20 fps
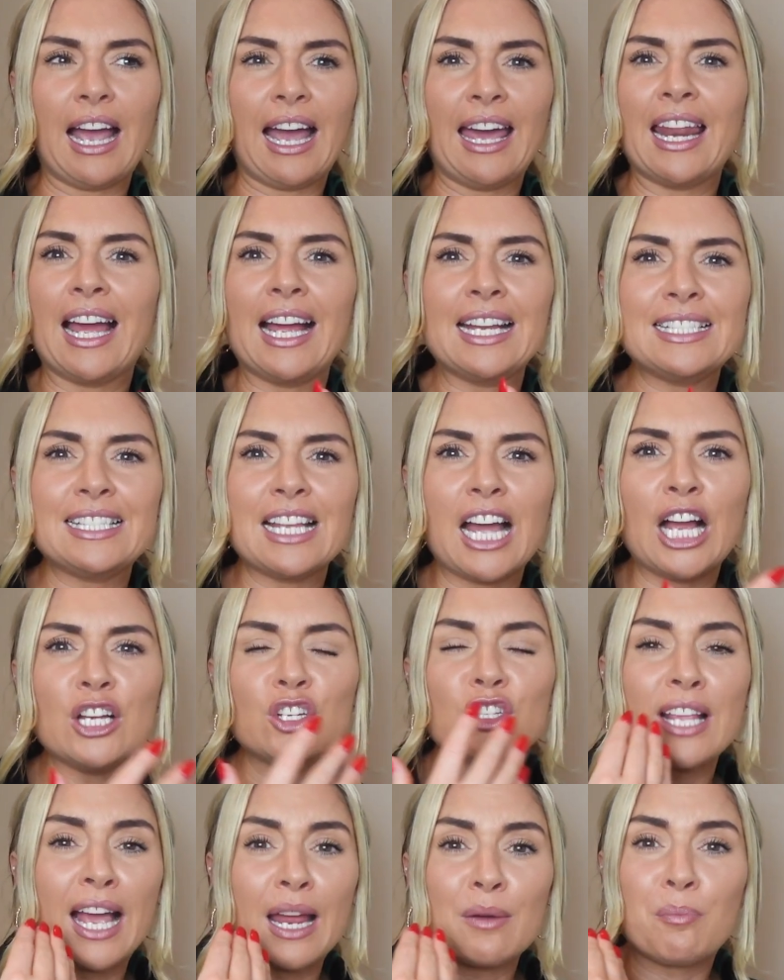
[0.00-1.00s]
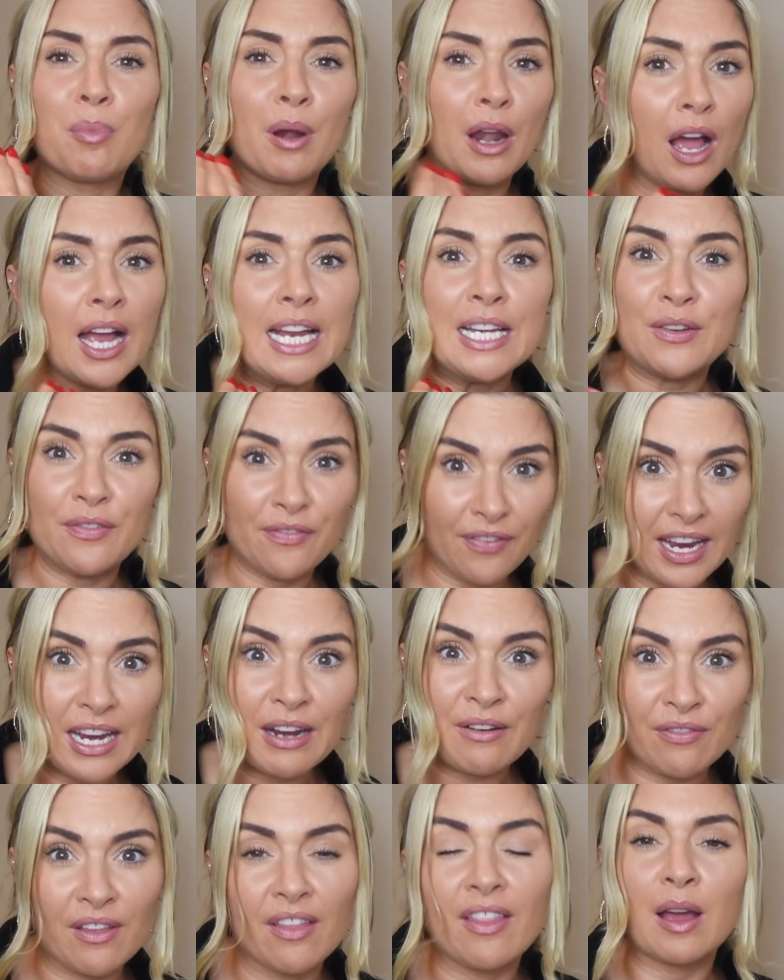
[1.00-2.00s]
And I just had blind
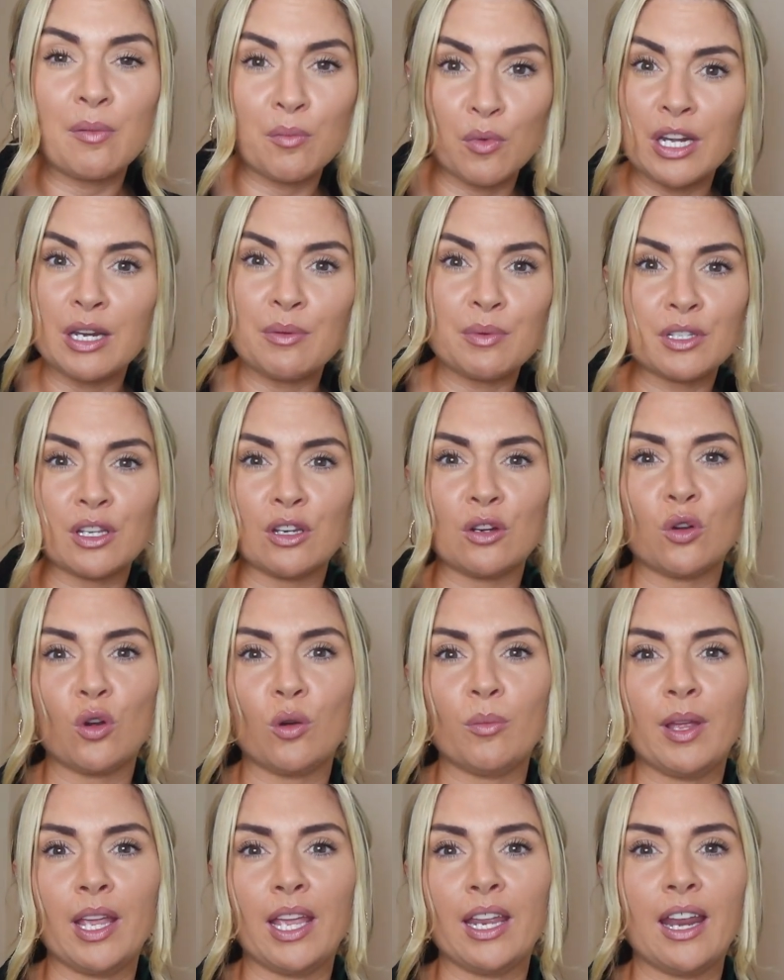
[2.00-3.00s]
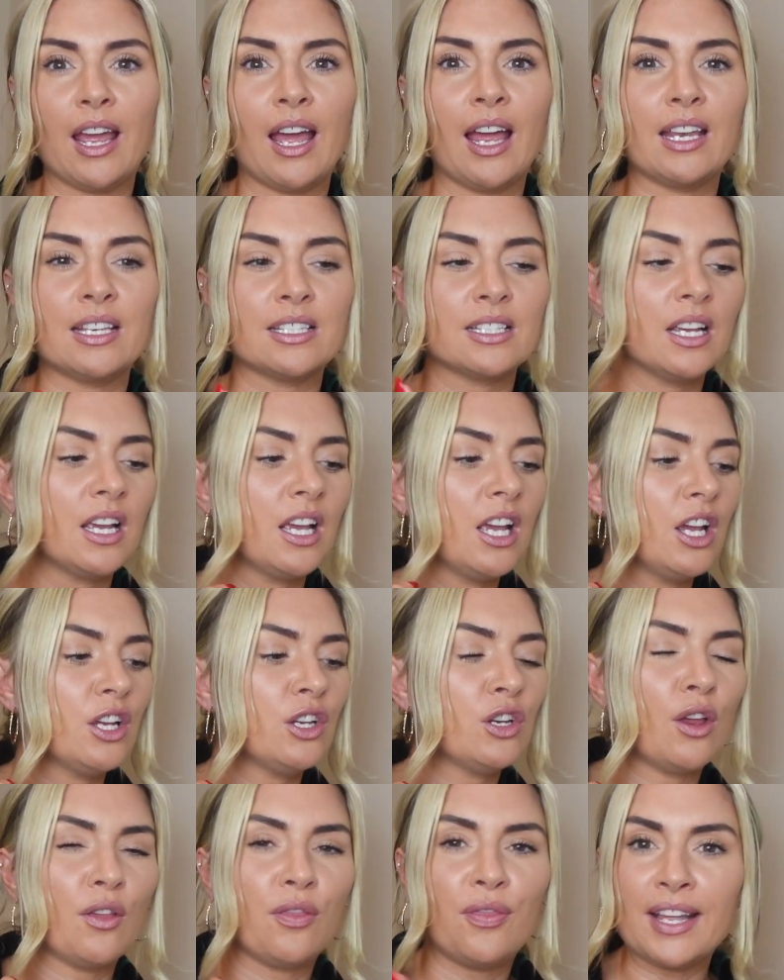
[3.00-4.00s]
faith that that money was going to come in and,
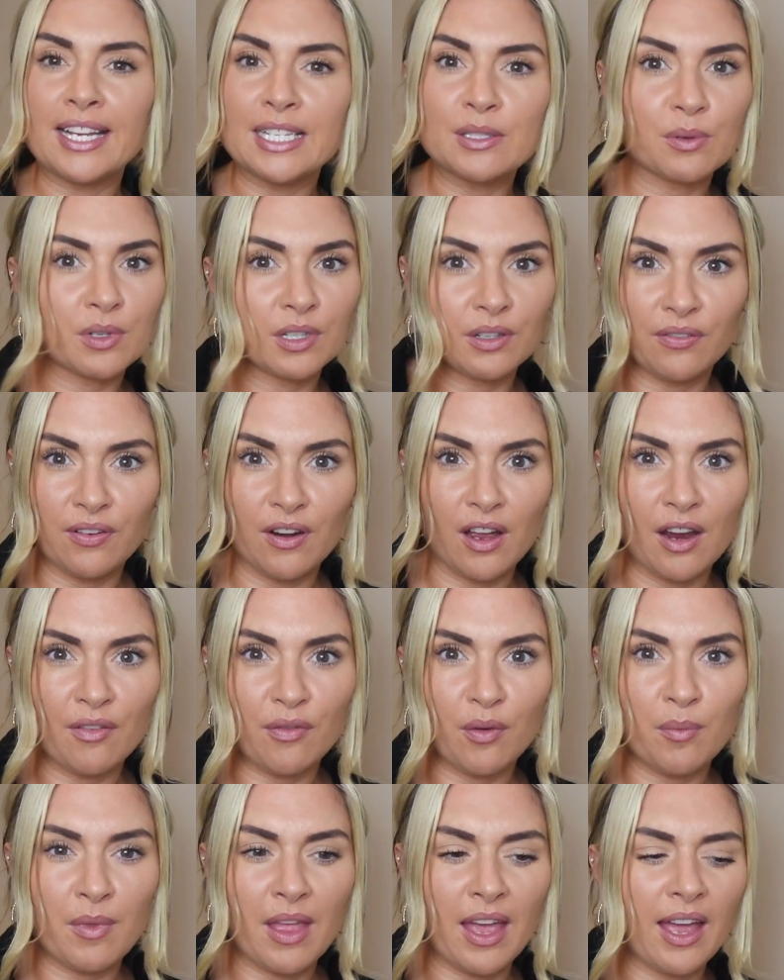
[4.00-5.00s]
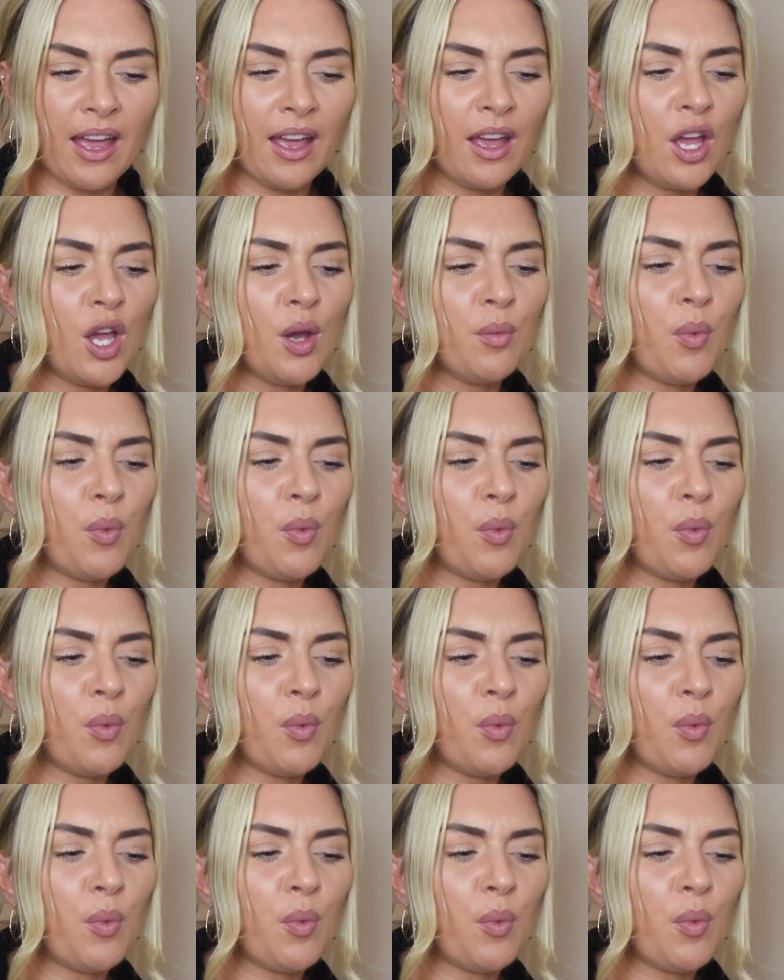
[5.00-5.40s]
you know, things were going to fly from there.